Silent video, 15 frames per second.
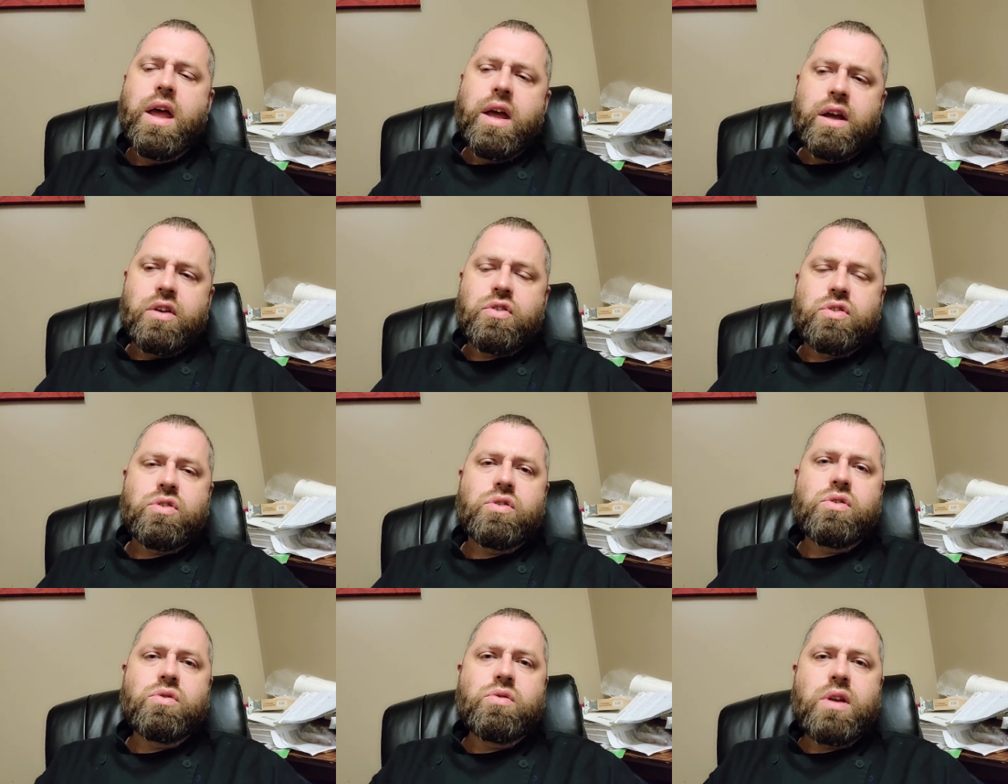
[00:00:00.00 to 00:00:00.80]
As
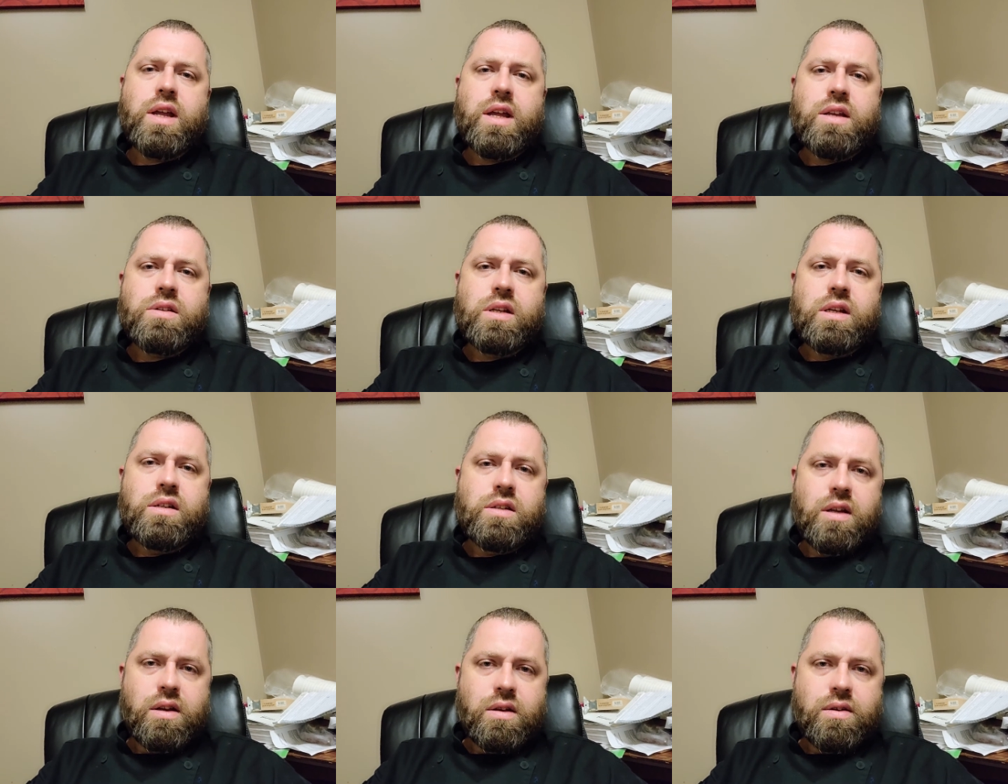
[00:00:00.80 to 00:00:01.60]
soon as he's
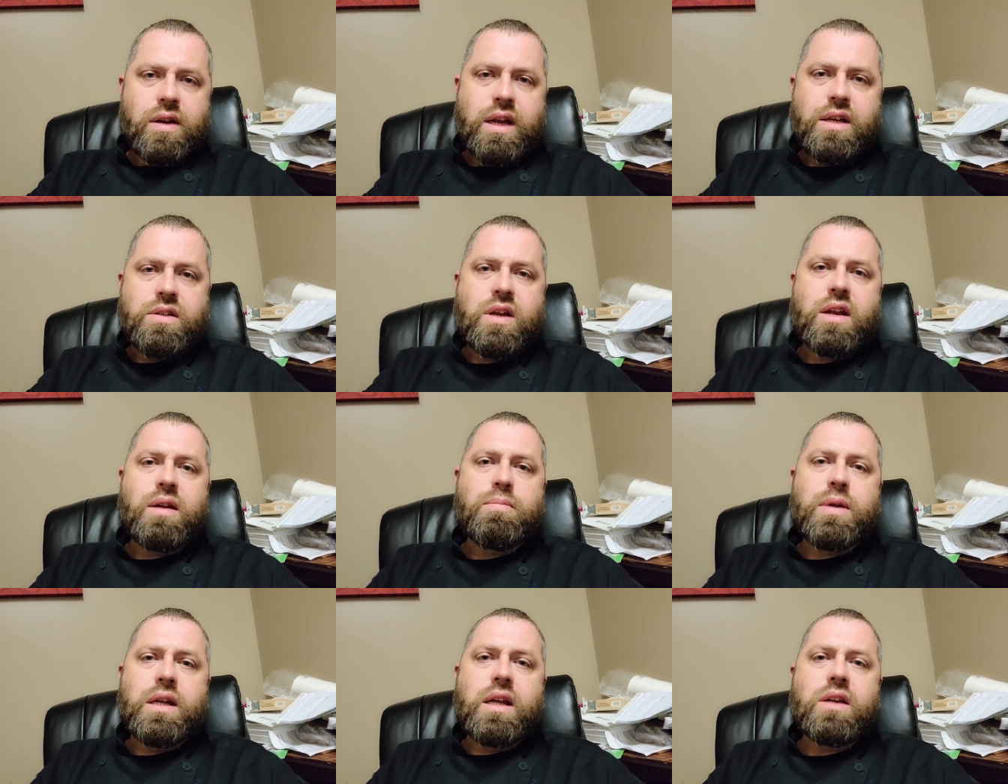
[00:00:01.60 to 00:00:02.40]
in, he's going to
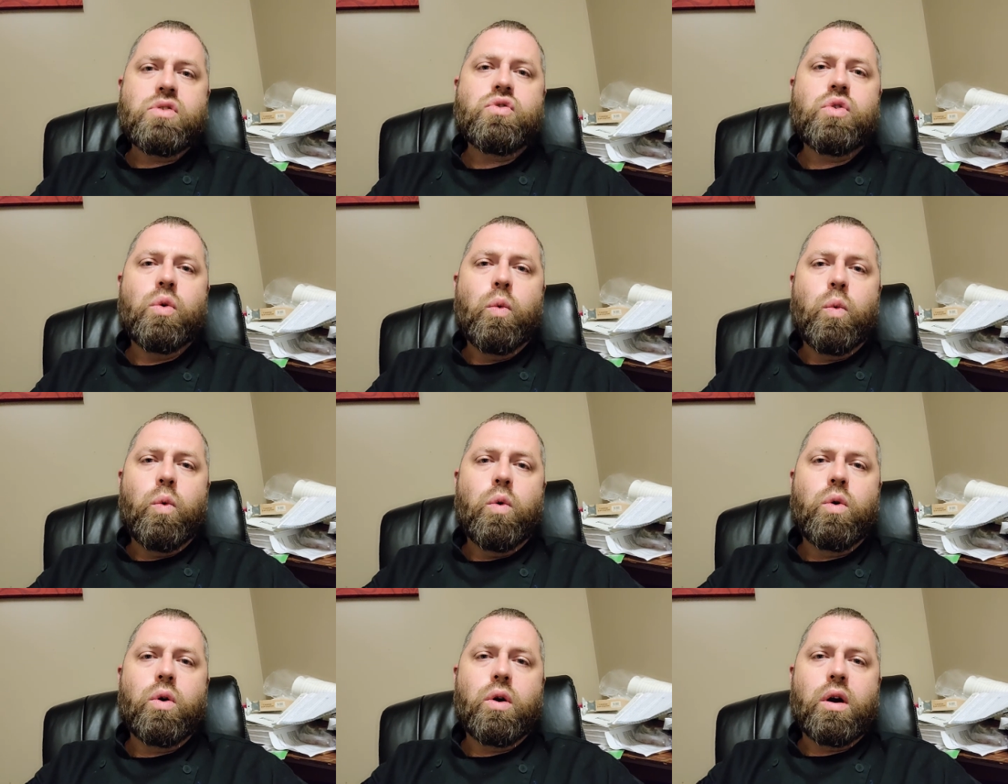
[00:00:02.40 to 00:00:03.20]
begin to
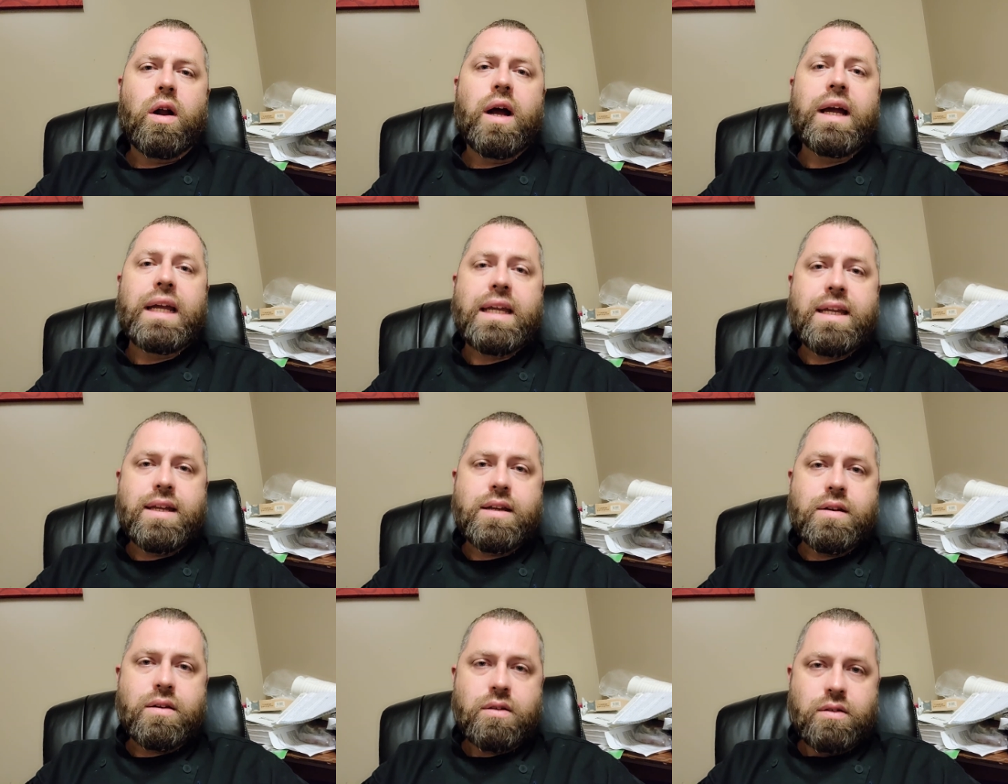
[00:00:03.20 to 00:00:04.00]
war
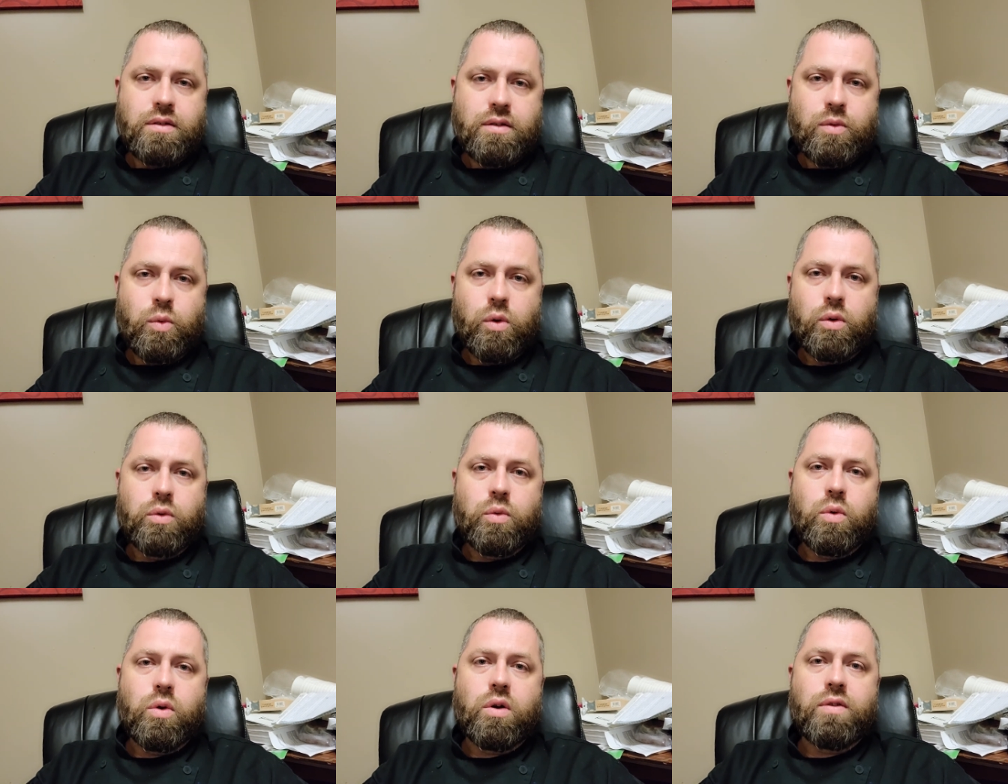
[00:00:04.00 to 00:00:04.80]
again, World
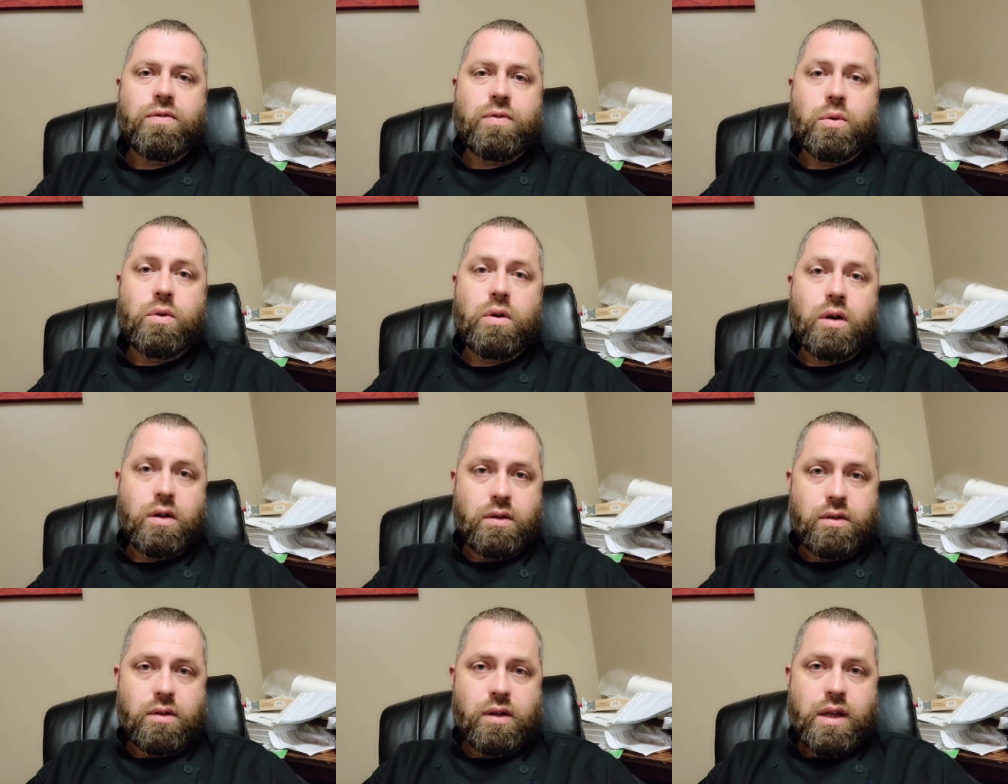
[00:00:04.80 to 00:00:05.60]
War IV,
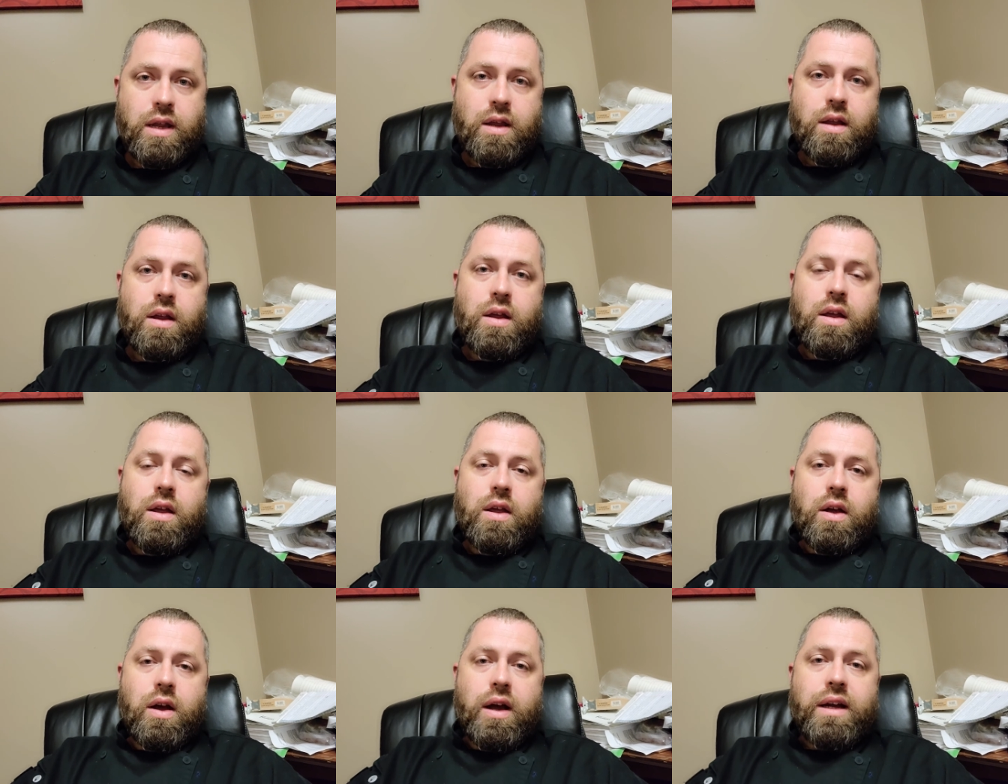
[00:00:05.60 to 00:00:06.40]

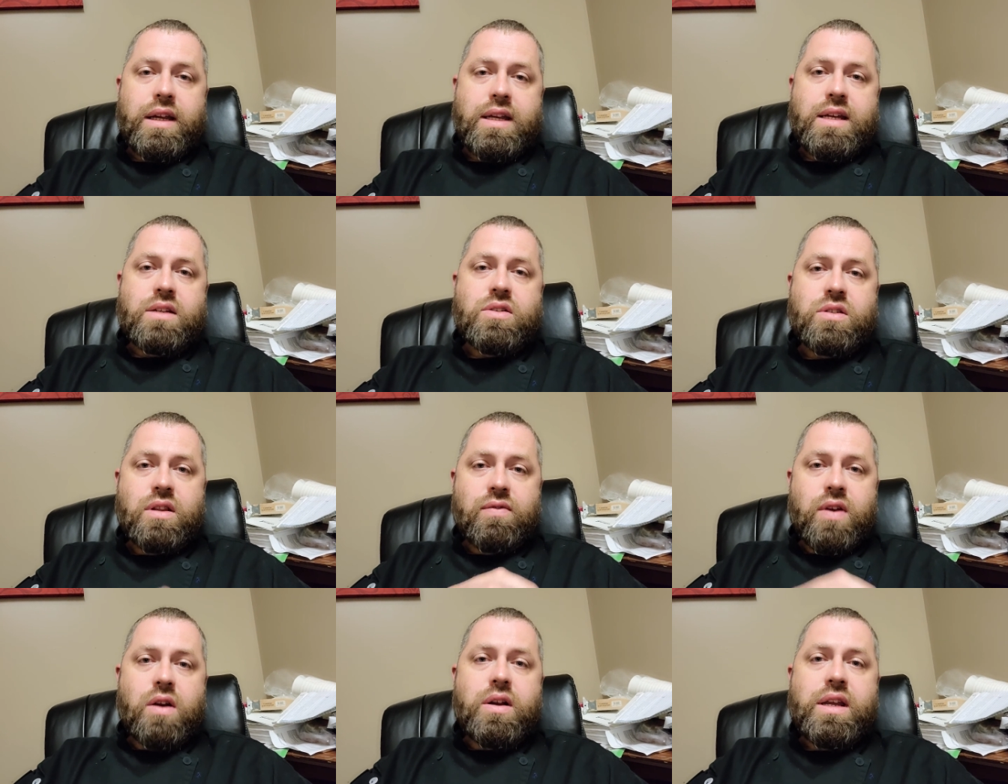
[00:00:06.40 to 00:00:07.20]
against the
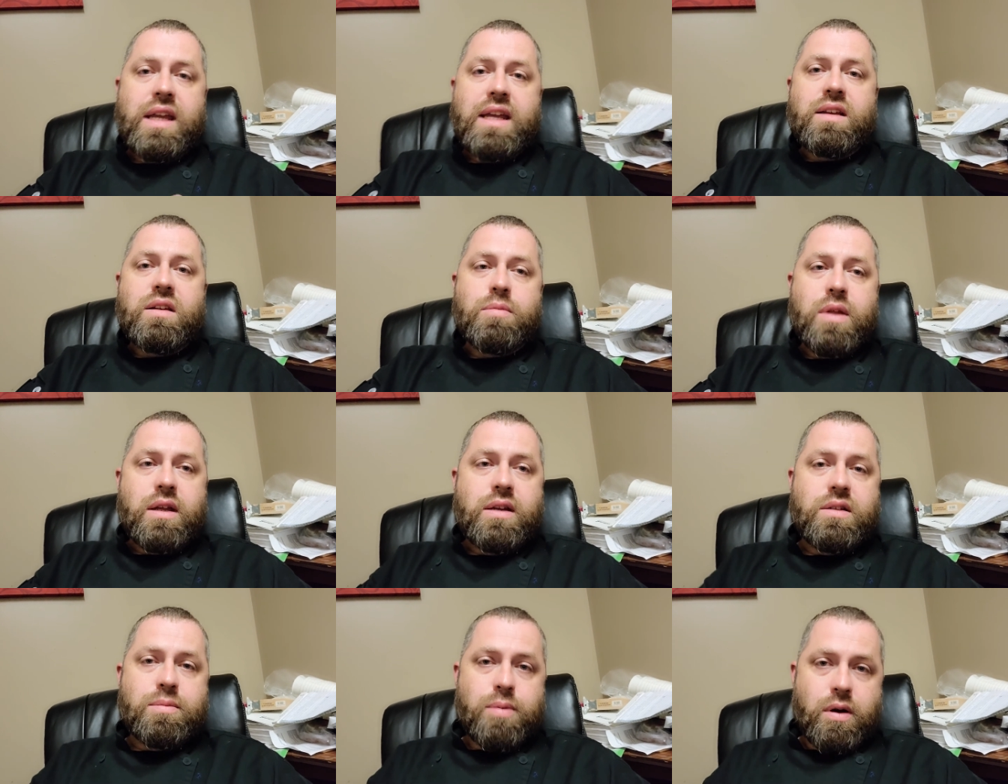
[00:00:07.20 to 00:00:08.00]
very kingdom that
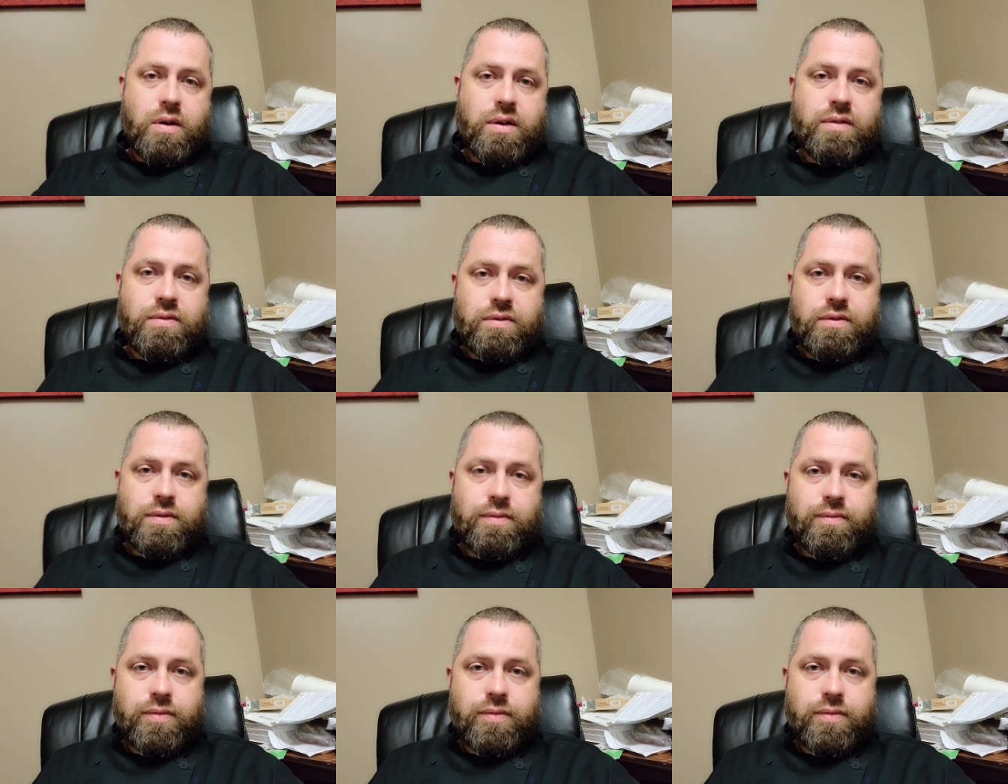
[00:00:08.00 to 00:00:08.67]
he's a part of.